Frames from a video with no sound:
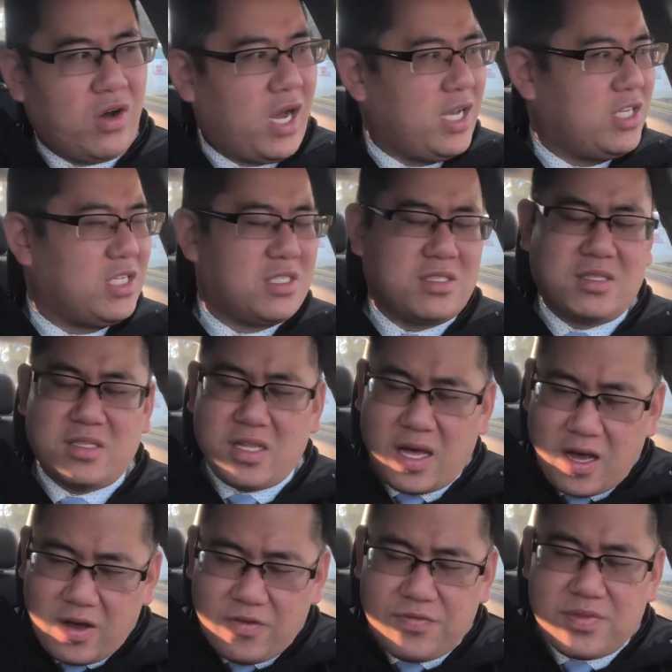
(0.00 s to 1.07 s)
I just
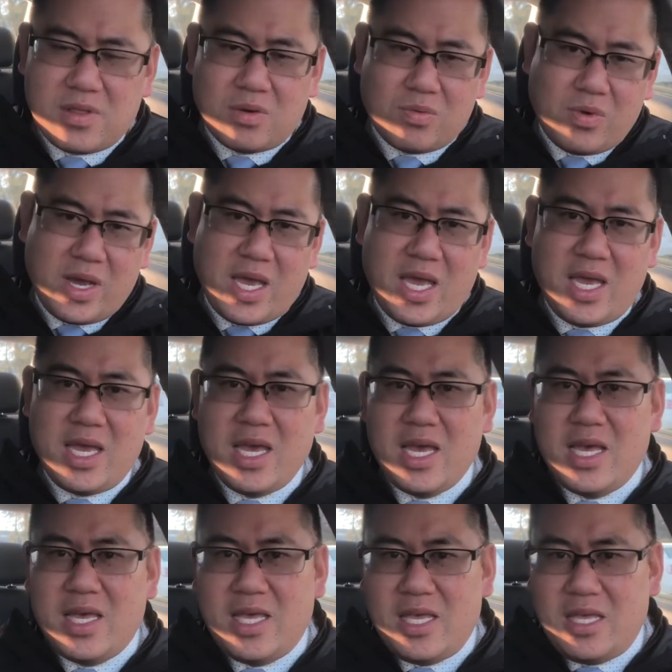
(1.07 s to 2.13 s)
love the way
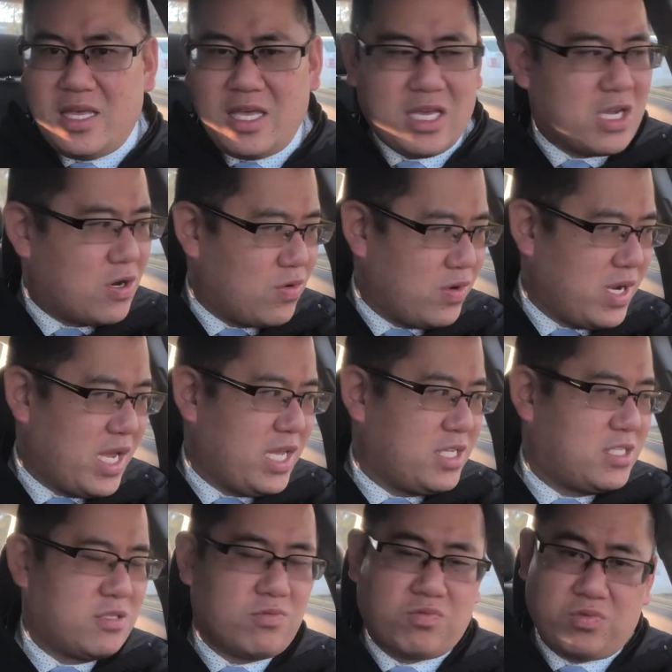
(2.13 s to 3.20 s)
he
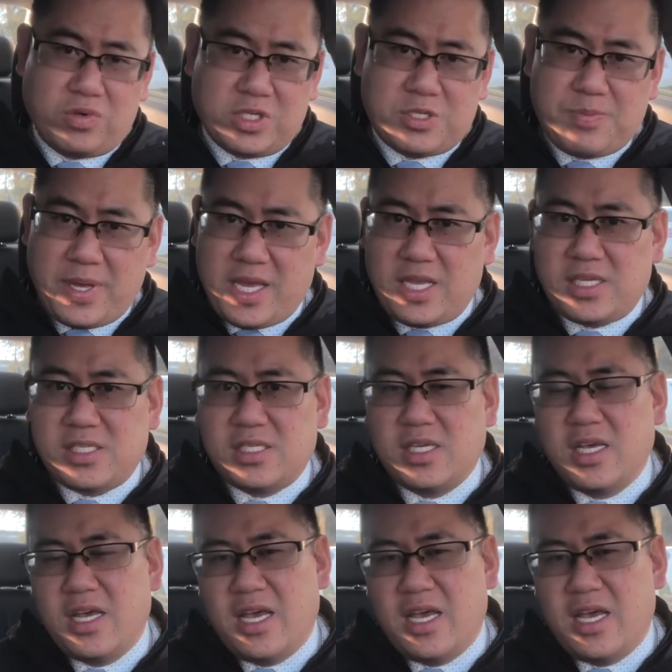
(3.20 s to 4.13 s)
creates space,